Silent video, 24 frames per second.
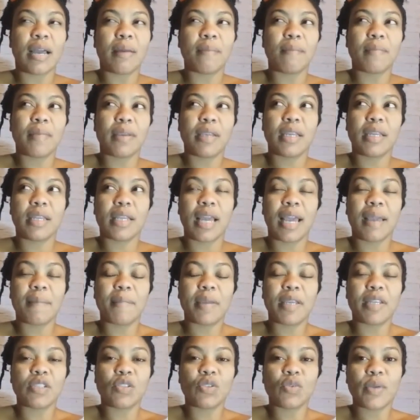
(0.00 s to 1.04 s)
I mean, I'm
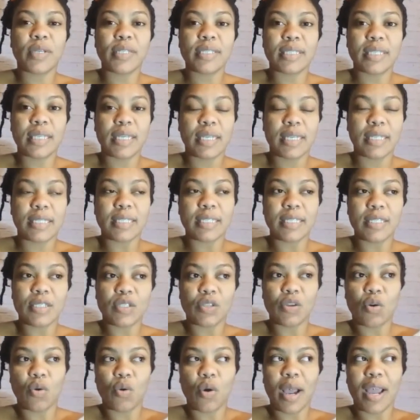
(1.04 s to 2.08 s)
in
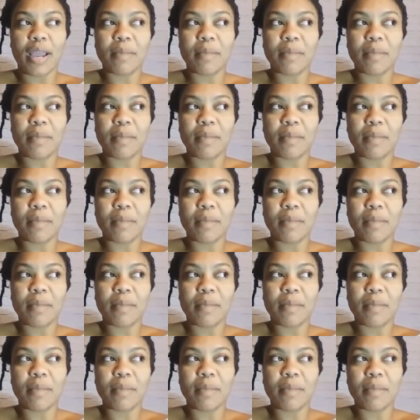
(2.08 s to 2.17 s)
2018 now.